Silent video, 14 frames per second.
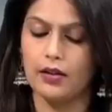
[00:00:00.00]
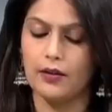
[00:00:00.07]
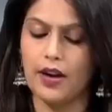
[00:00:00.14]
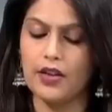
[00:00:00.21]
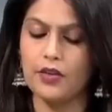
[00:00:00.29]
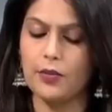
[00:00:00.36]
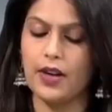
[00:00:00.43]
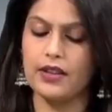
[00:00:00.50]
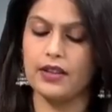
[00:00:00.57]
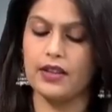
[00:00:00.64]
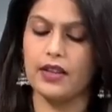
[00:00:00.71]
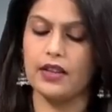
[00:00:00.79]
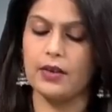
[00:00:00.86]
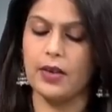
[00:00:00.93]
The French
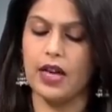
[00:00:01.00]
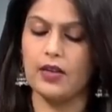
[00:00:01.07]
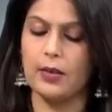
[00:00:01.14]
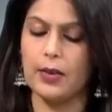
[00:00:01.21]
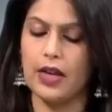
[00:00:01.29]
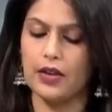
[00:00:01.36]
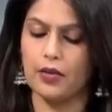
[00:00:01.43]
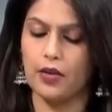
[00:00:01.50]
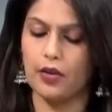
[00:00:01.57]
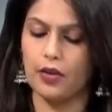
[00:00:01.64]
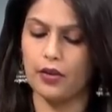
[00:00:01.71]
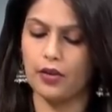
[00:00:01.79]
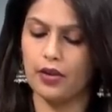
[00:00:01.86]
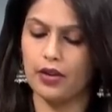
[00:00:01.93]
President Emmanuel
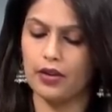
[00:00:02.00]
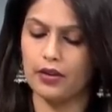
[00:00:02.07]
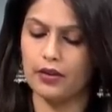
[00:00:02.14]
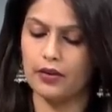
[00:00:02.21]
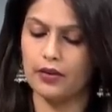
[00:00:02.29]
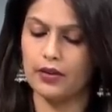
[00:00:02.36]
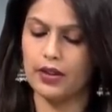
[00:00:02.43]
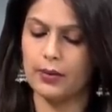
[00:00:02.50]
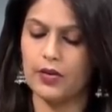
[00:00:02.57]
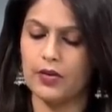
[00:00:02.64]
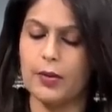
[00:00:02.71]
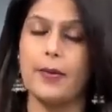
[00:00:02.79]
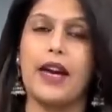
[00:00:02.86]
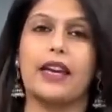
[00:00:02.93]
Macron
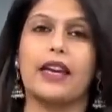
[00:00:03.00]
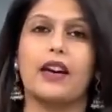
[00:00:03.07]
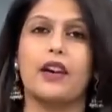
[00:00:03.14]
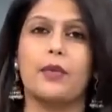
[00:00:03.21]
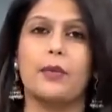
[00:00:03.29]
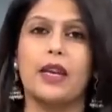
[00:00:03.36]
seems to be backing